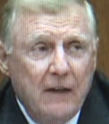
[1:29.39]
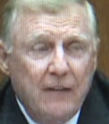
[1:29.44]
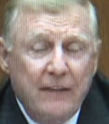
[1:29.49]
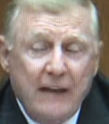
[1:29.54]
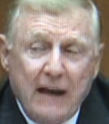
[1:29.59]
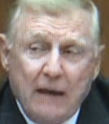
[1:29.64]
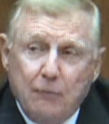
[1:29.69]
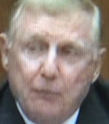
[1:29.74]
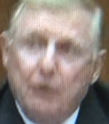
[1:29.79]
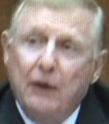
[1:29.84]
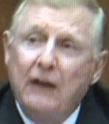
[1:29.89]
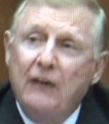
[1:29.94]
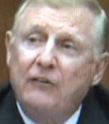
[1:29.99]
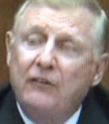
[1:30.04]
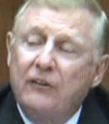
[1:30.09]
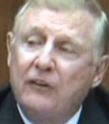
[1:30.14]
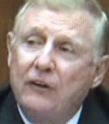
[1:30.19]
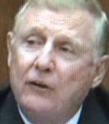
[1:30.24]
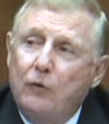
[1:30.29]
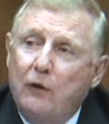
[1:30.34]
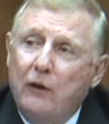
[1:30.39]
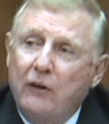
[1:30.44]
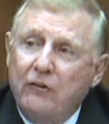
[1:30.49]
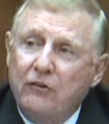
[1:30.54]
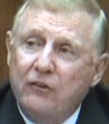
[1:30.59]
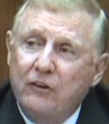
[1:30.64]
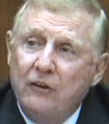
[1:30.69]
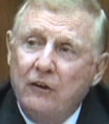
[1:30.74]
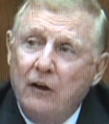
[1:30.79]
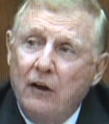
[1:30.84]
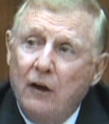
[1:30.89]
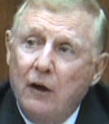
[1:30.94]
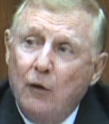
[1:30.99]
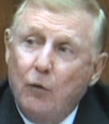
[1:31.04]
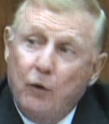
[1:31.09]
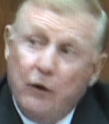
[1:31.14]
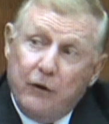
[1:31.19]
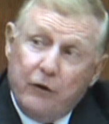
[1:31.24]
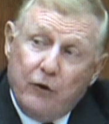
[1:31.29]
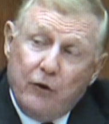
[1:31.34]
That brings into question
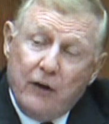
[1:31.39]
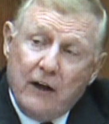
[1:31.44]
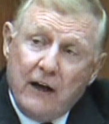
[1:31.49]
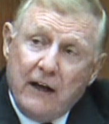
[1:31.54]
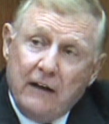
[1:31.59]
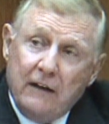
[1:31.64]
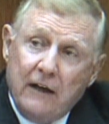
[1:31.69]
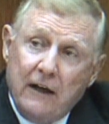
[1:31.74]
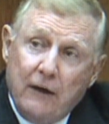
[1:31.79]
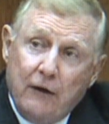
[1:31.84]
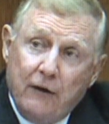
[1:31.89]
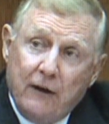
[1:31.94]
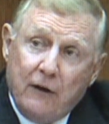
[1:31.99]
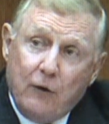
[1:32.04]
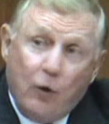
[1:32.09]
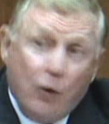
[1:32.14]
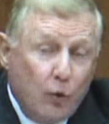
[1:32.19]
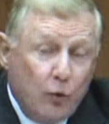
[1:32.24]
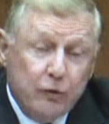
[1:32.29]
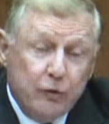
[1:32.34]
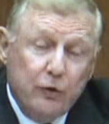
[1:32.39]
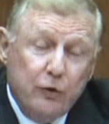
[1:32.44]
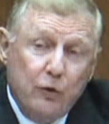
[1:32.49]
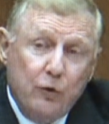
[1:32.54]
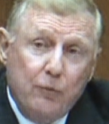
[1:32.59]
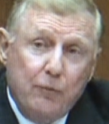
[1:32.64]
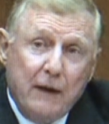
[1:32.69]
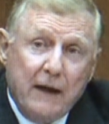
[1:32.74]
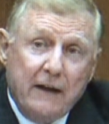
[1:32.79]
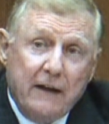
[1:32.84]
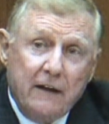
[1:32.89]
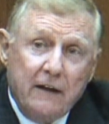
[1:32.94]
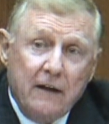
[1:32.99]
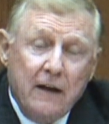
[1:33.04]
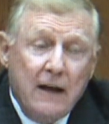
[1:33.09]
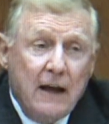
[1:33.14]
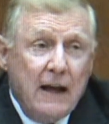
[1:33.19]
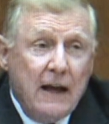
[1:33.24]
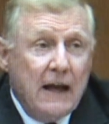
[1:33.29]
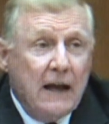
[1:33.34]
whether or not Eric Holder knew about it,
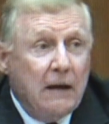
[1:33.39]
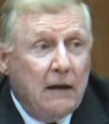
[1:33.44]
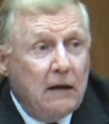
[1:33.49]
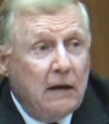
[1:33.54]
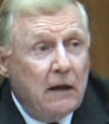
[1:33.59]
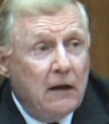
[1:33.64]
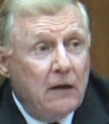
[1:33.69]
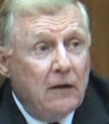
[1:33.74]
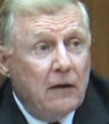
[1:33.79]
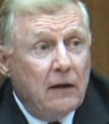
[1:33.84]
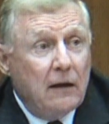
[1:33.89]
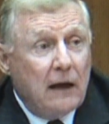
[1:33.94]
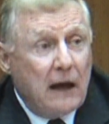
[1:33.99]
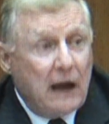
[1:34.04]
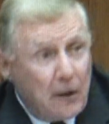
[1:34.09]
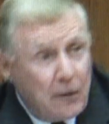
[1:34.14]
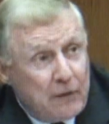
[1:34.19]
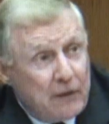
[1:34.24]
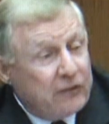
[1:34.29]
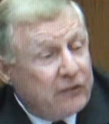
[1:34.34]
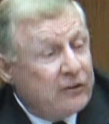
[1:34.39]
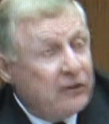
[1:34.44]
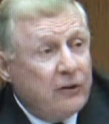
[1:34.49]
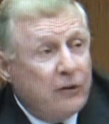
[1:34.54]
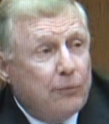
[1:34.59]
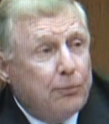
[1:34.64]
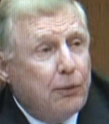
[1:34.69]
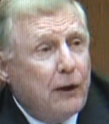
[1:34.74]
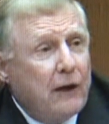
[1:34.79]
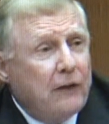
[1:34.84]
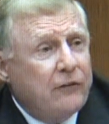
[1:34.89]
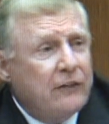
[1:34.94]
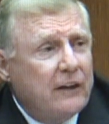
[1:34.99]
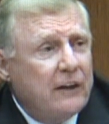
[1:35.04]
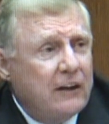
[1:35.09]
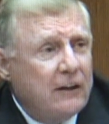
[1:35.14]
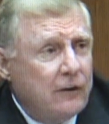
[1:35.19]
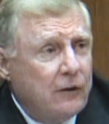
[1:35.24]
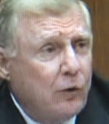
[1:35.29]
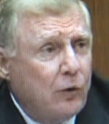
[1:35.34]
and how much did the
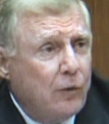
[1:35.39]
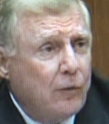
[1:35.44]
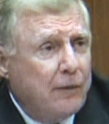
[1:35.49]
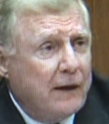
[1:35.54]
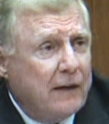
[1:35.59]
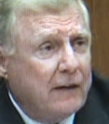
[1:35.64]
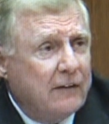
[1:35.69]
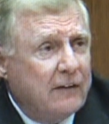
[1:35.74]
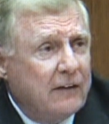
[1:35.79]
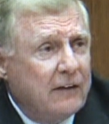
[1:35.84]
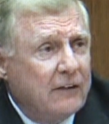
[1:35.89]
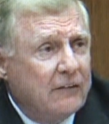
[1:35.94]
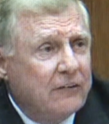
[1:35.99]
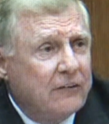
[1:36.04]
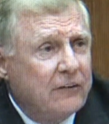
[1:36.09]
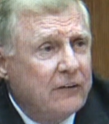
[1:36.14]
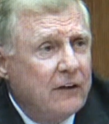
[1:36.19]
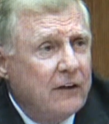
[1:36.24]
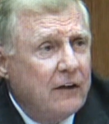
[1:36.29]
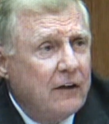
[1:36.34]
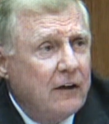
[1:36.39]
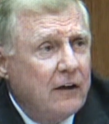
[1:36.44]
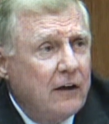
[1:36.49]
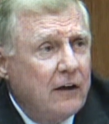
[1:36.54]
President know about this?